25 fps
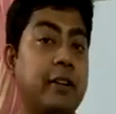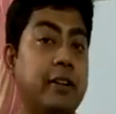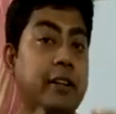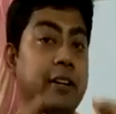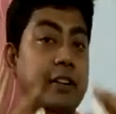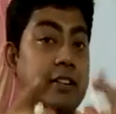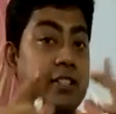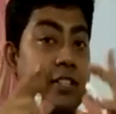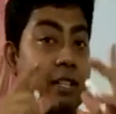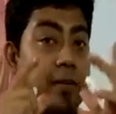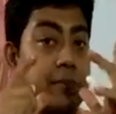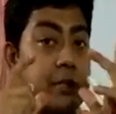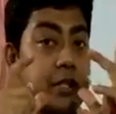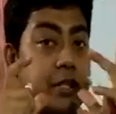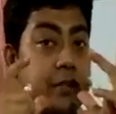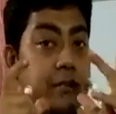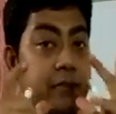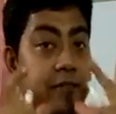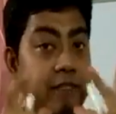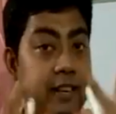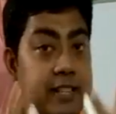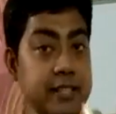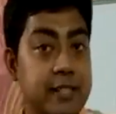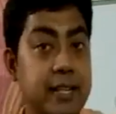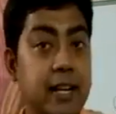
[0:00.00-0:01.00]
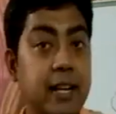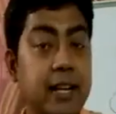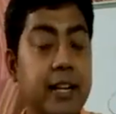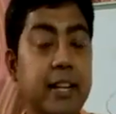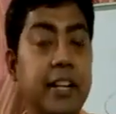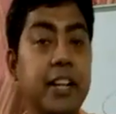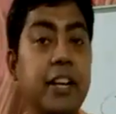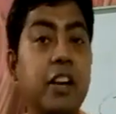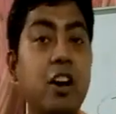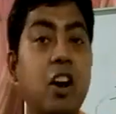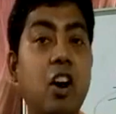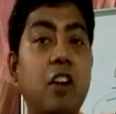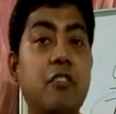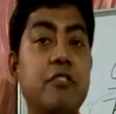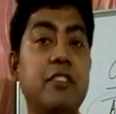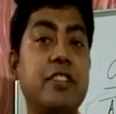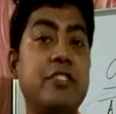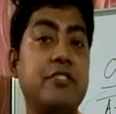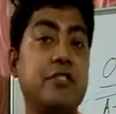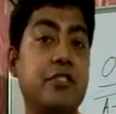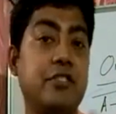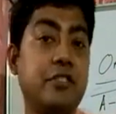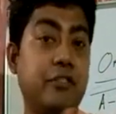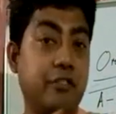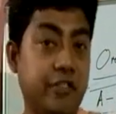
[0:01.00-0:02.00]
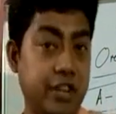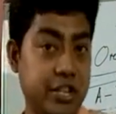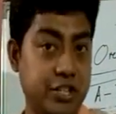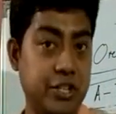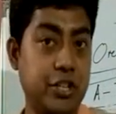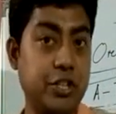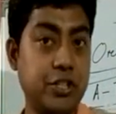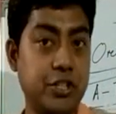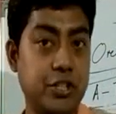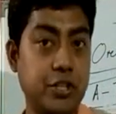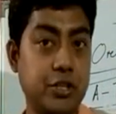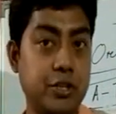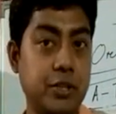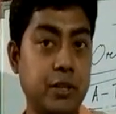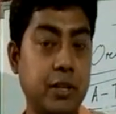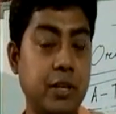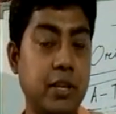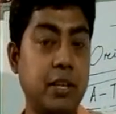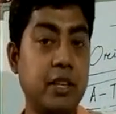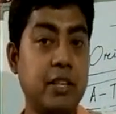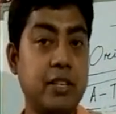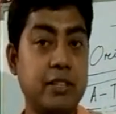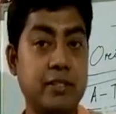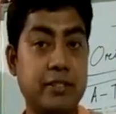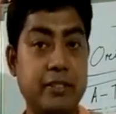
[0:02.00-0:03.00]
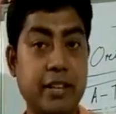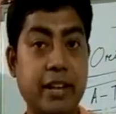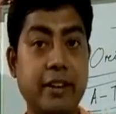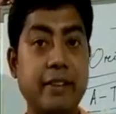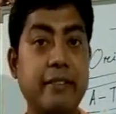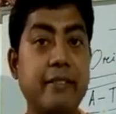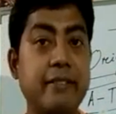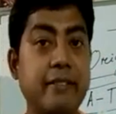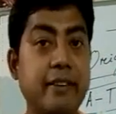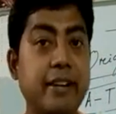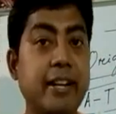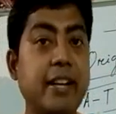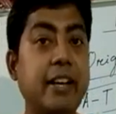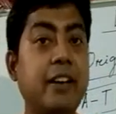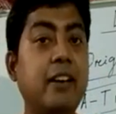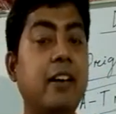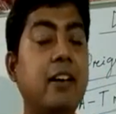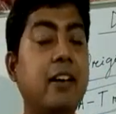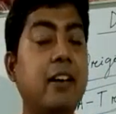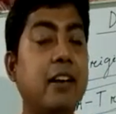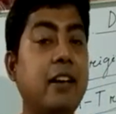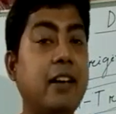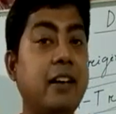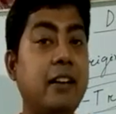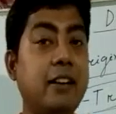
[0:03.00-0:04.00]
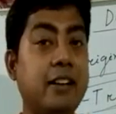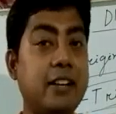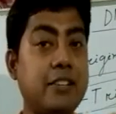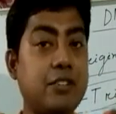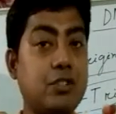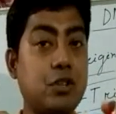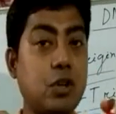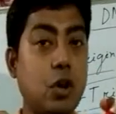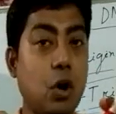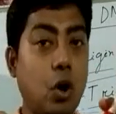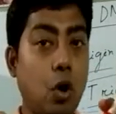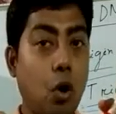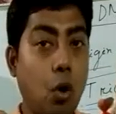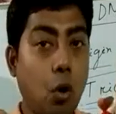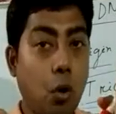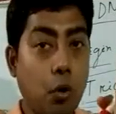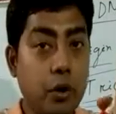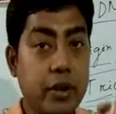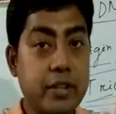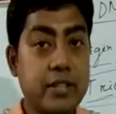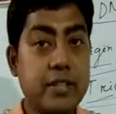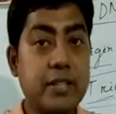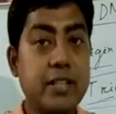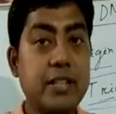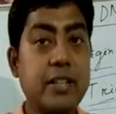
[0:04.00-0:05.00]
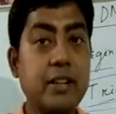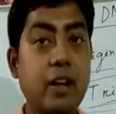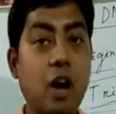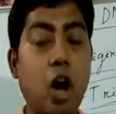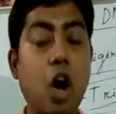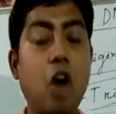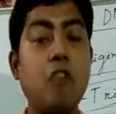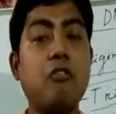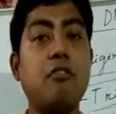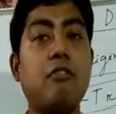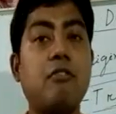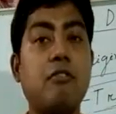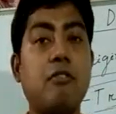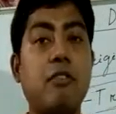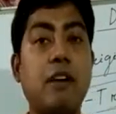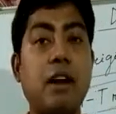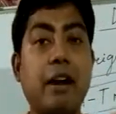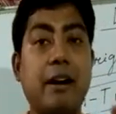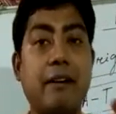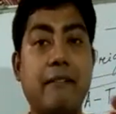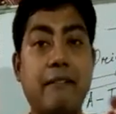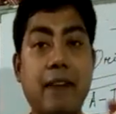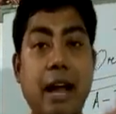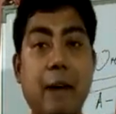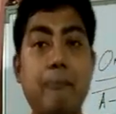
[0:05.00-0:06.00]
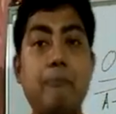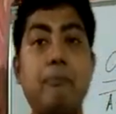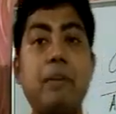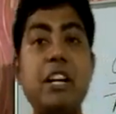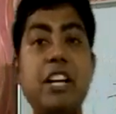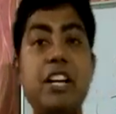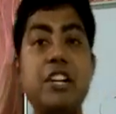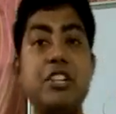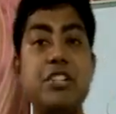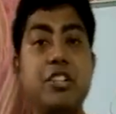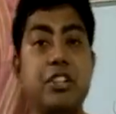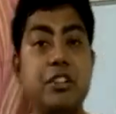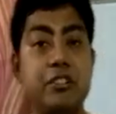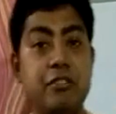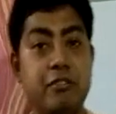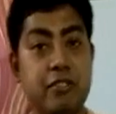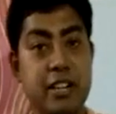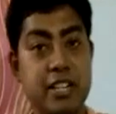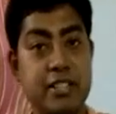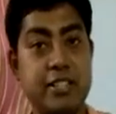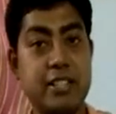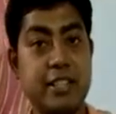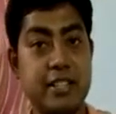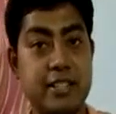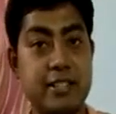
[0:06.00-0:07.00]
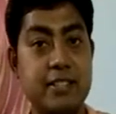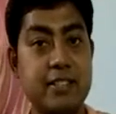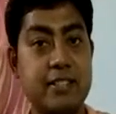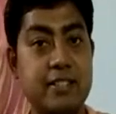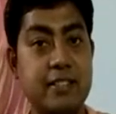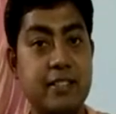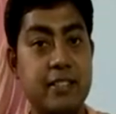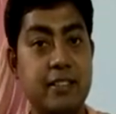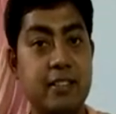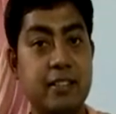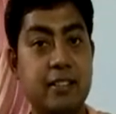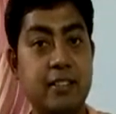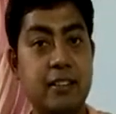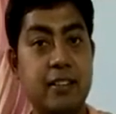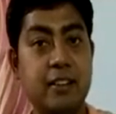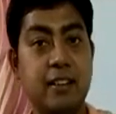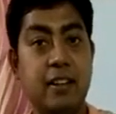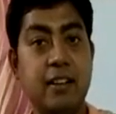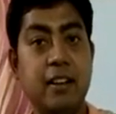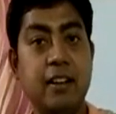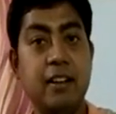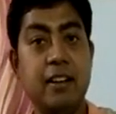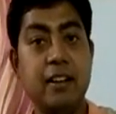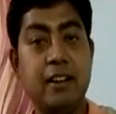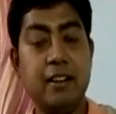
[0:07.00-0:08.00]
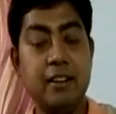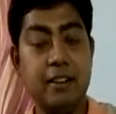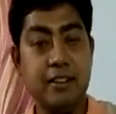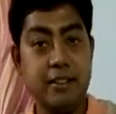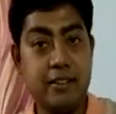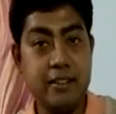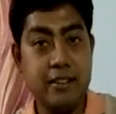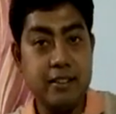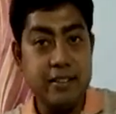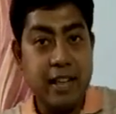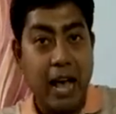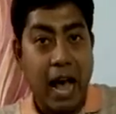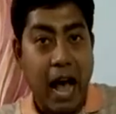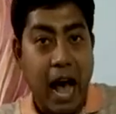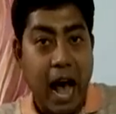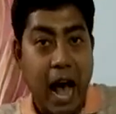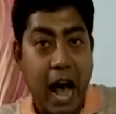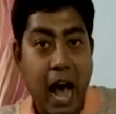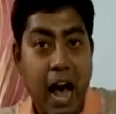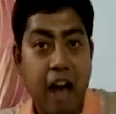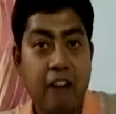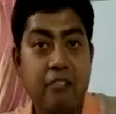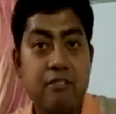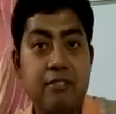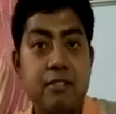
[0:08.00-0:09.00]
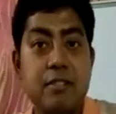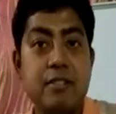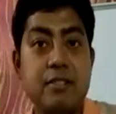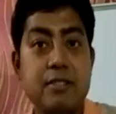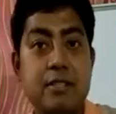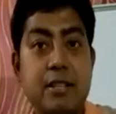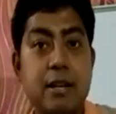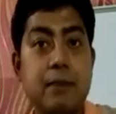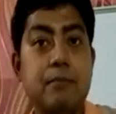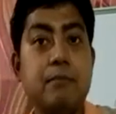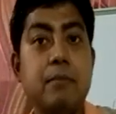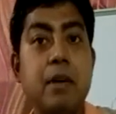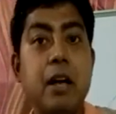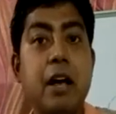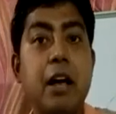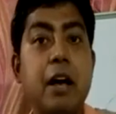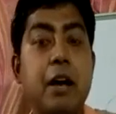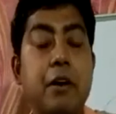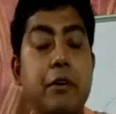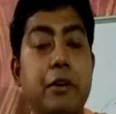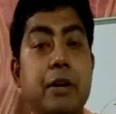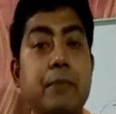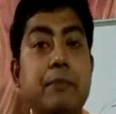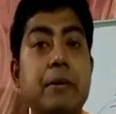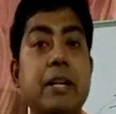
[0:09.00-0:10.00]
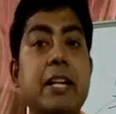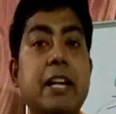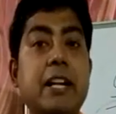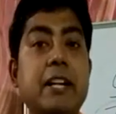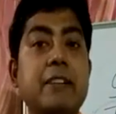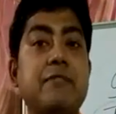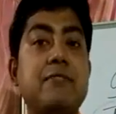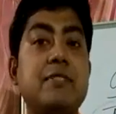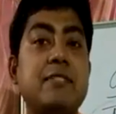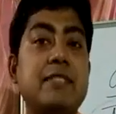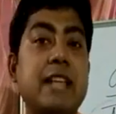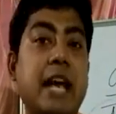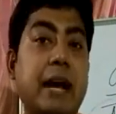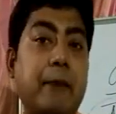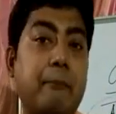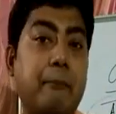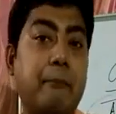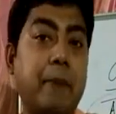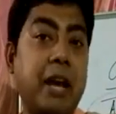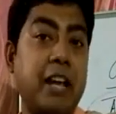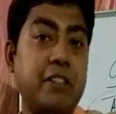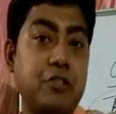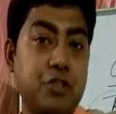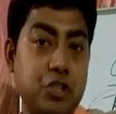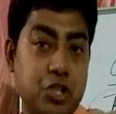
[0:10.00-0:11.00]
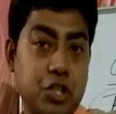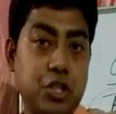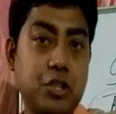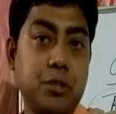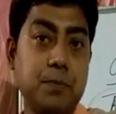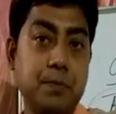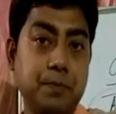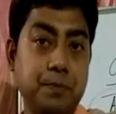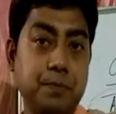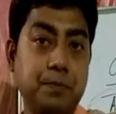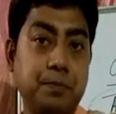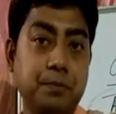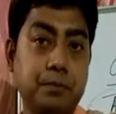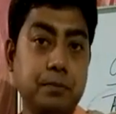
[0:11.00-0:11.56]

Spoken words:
there are some speciality of these regions. Generally, this origin of replication regions, these have some repetitive segments,